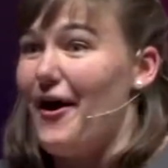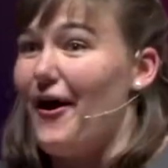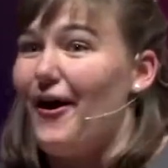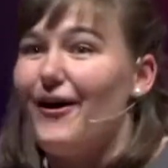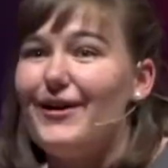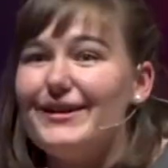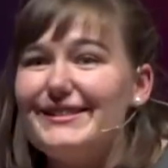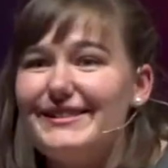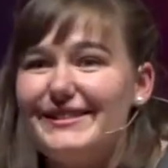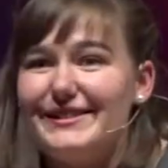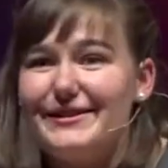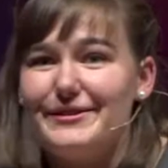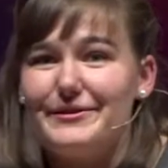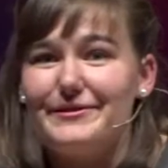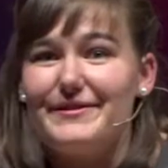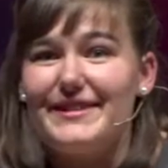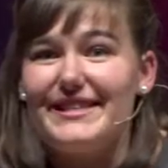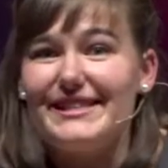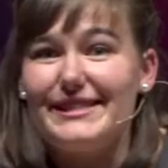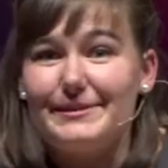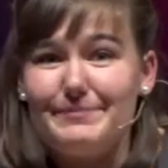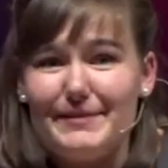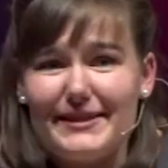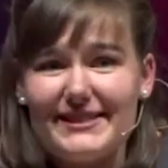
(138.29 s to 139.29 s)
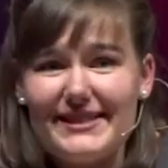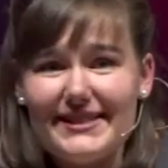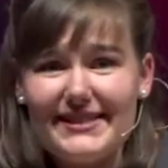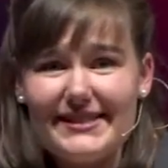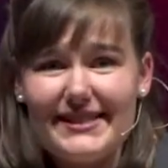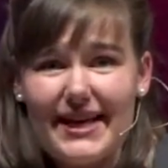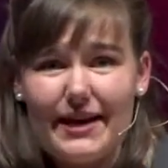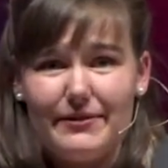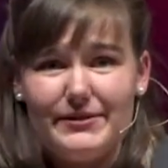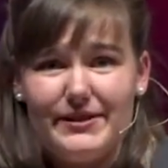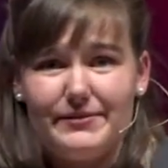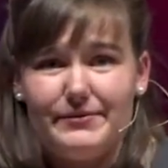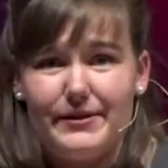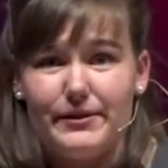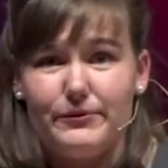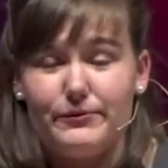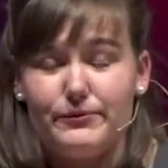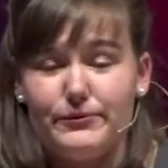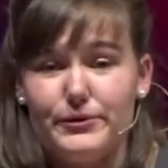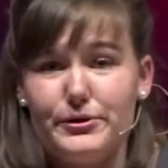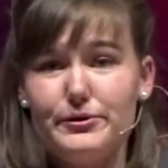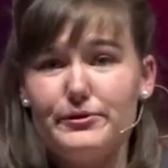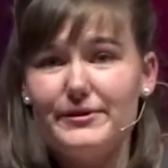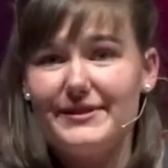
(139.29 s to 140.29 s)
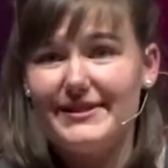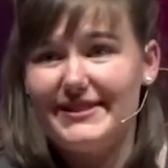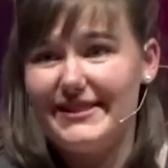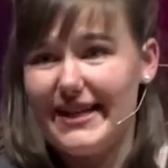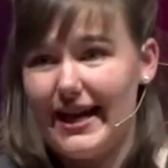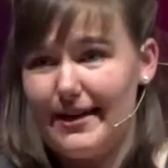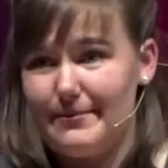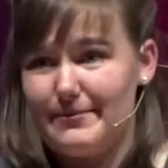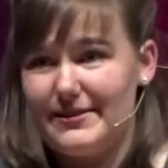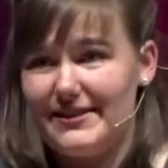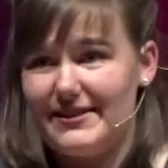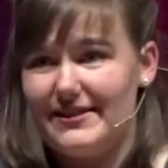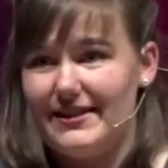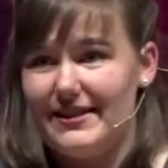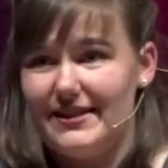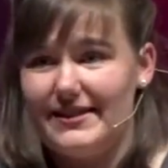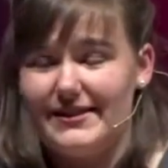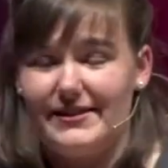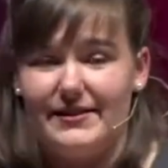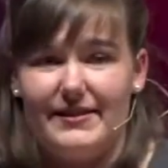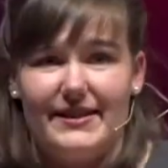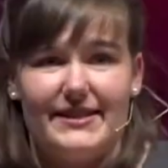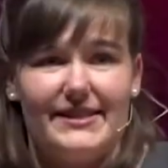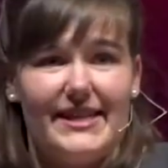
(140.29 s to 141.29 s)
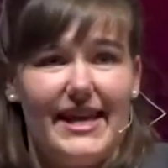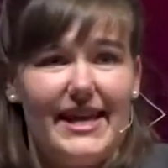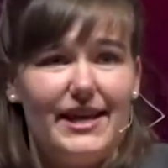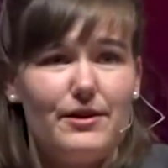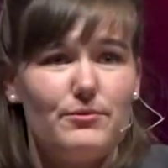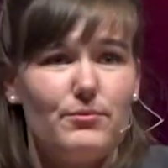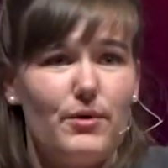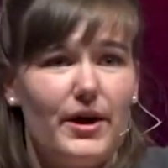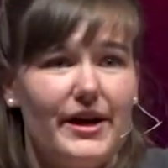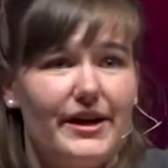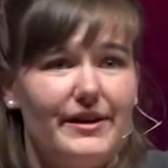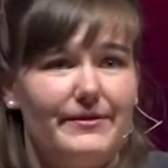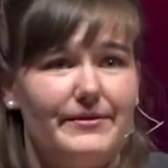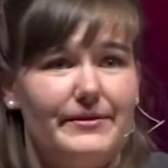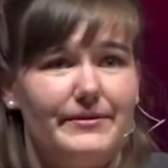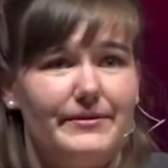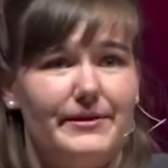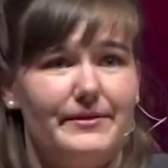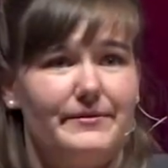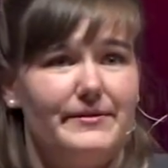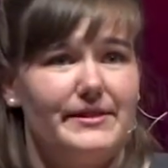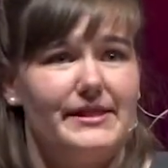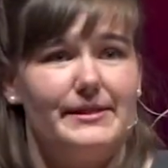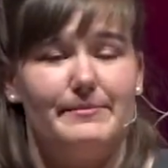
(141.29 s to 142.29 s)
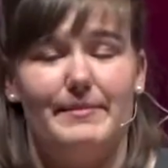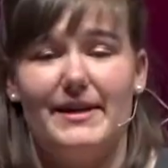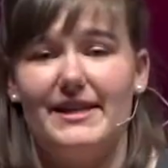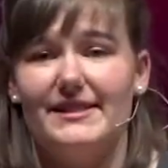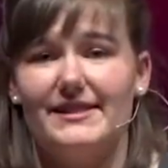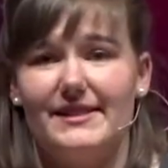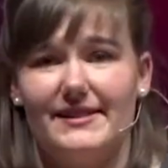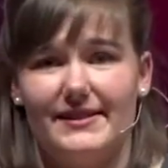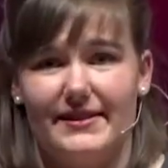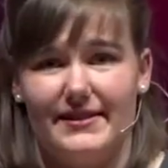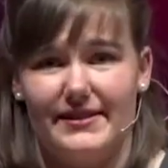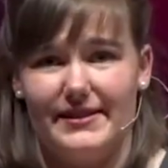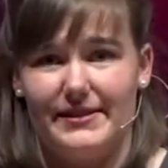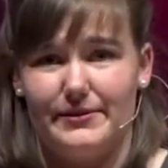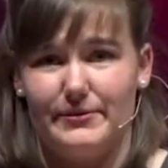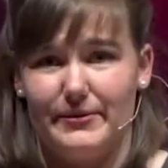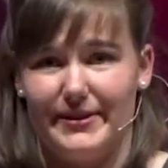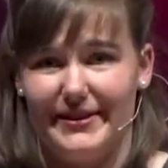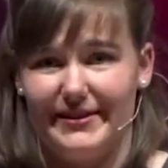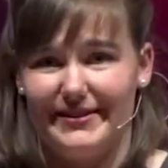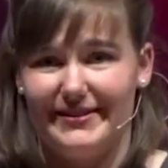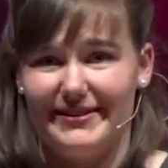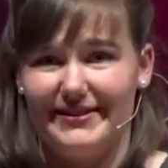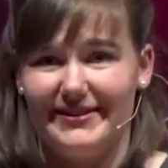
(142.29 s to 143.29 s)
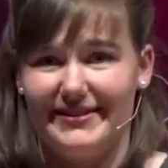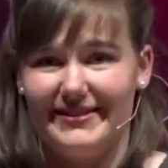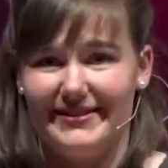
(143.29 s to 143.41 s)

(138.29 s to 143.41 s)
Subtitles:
Also, these species have different root depths, so they take water from different spaces in the soil.